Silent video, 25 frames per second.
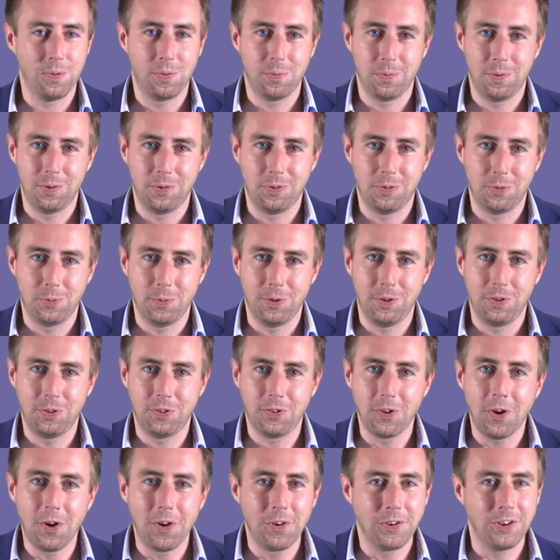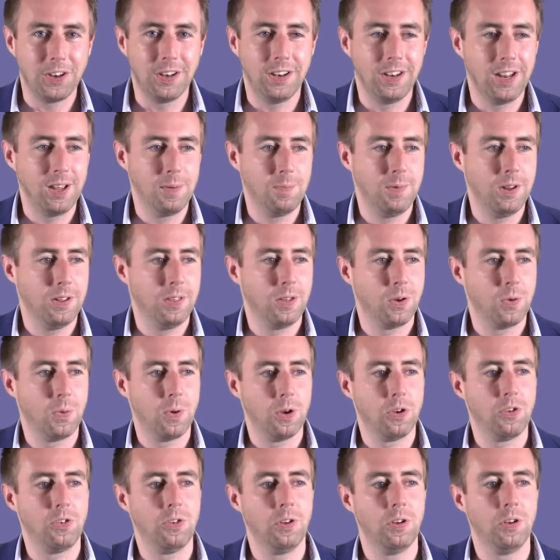with which we started, namely the
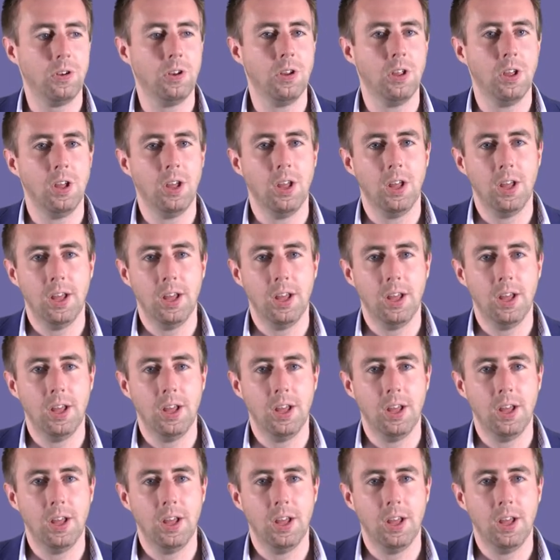question,